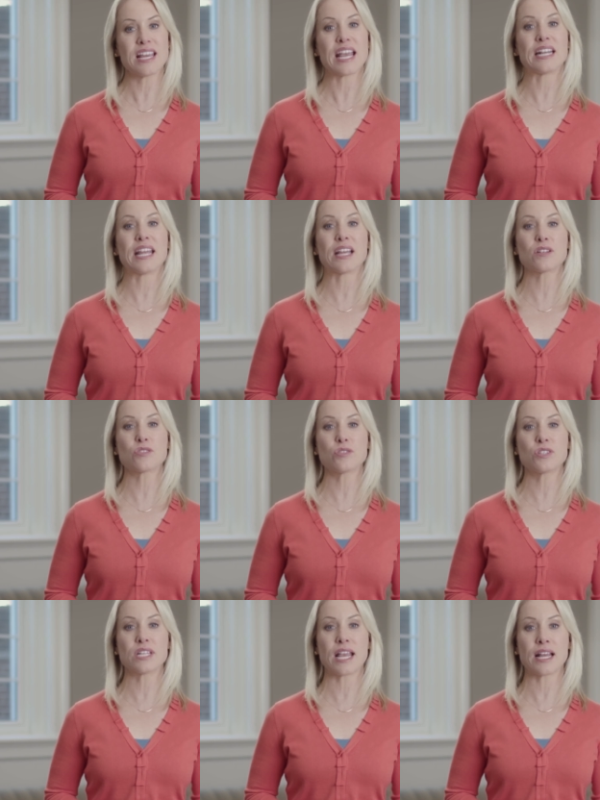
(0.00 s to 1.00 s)
and
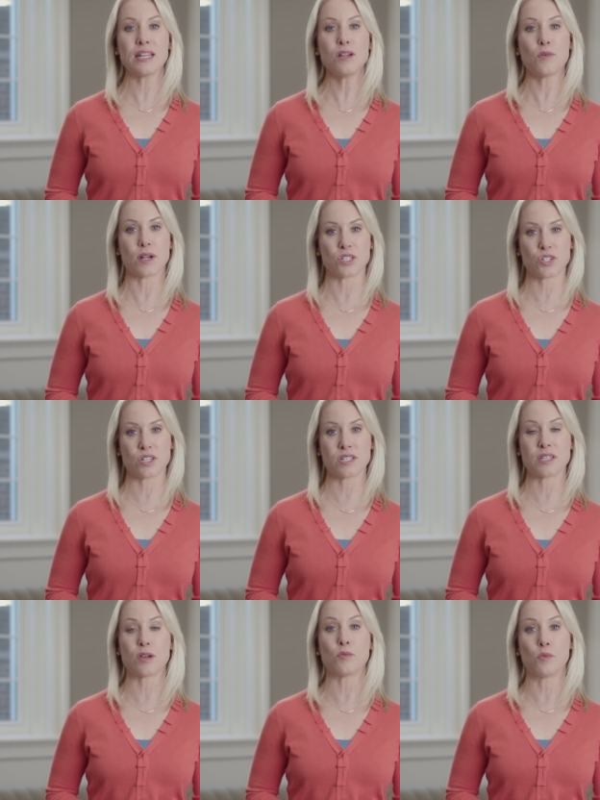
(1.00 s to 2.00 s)
answers to any
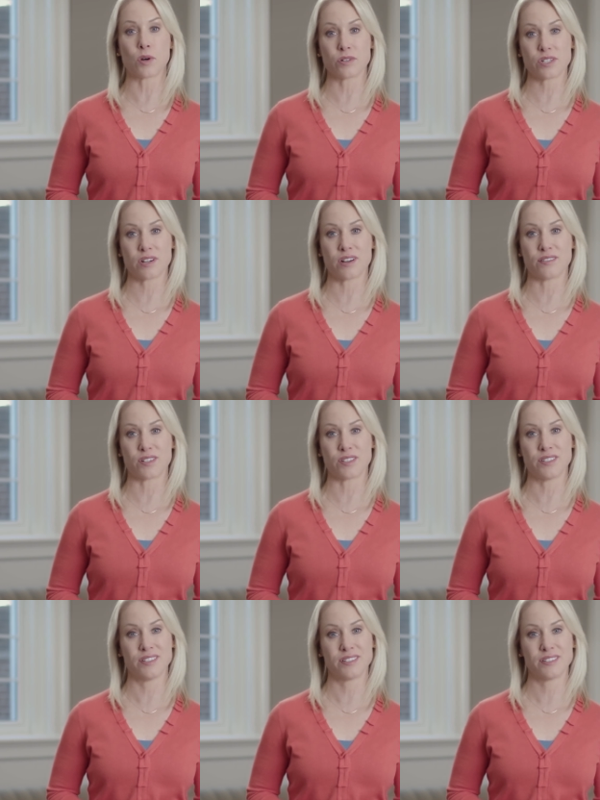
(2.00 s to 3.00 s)
questions that weren't covered.